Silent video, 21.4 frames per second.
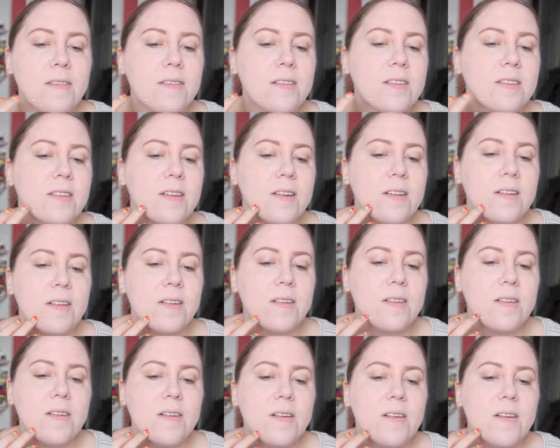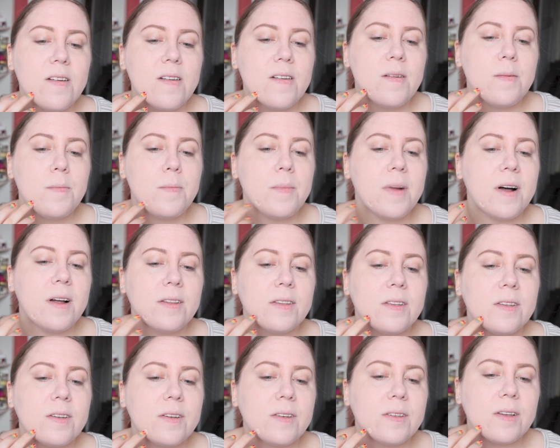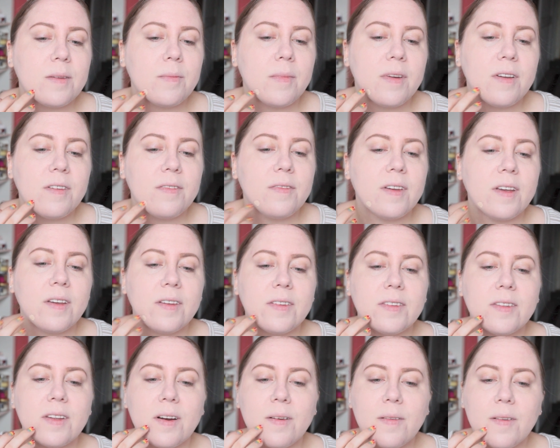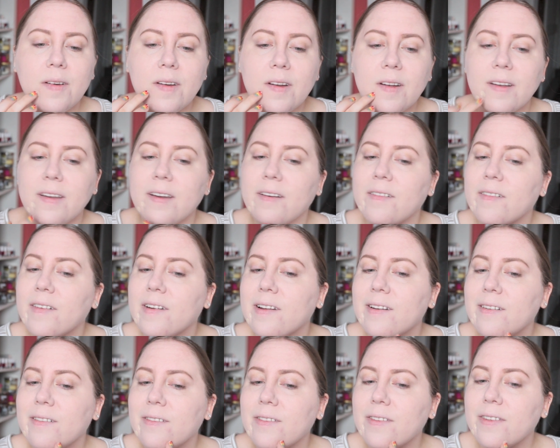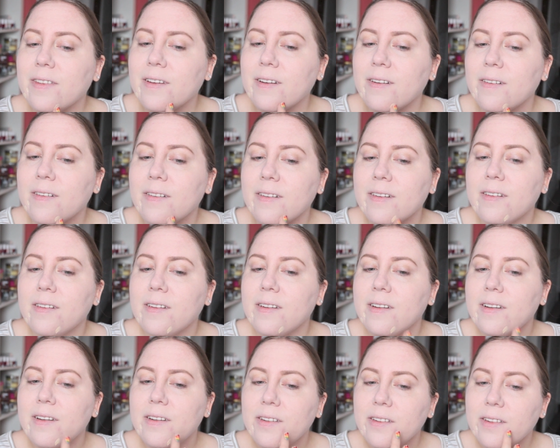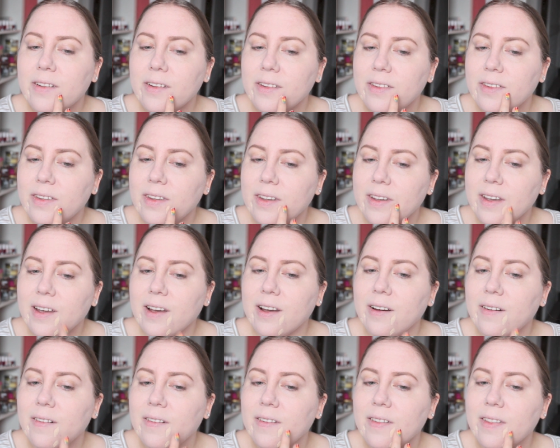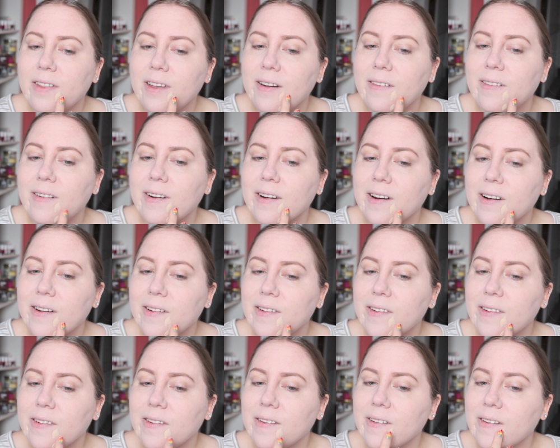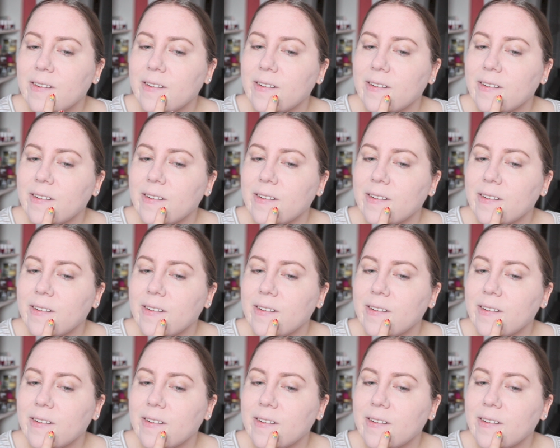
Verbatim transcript: have these little monsters on my face that I want to get rid of, so let's see how that works.